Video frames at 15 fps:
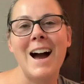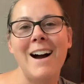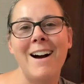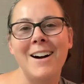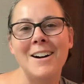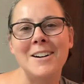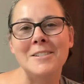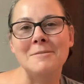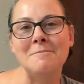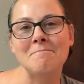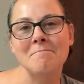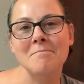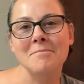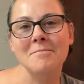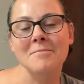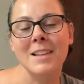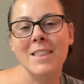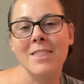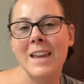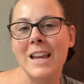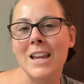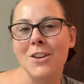Um,
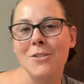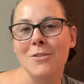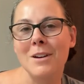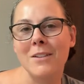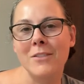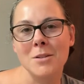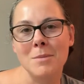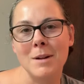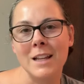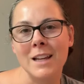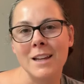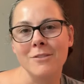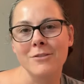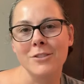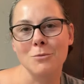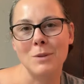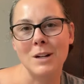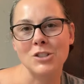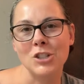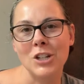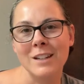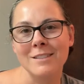Thank you everybody for
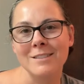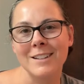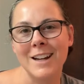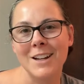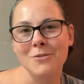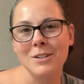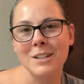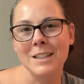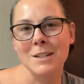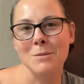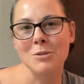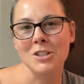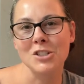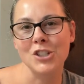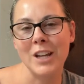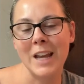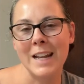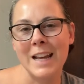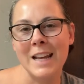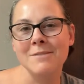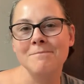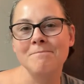watching. I really appreciate
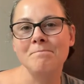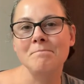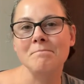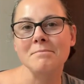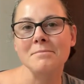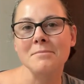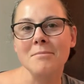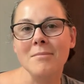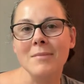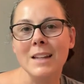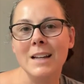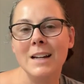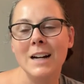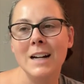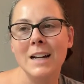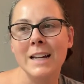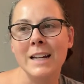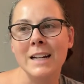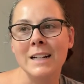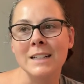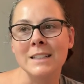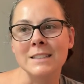it.
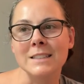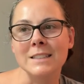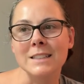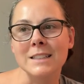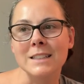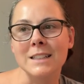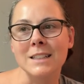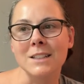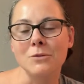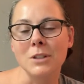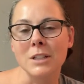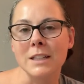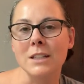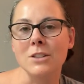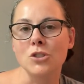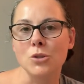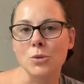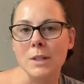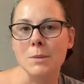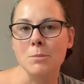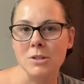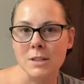And I really
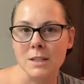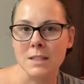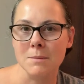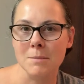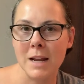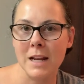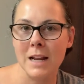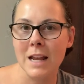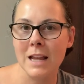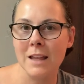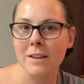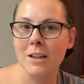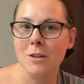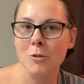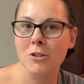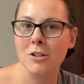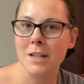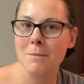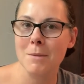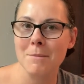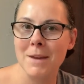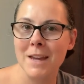enjoy participating in the
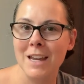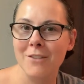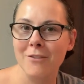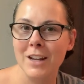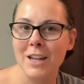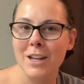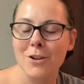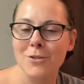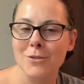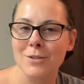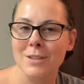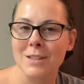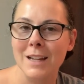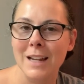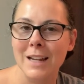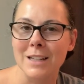community by making videos.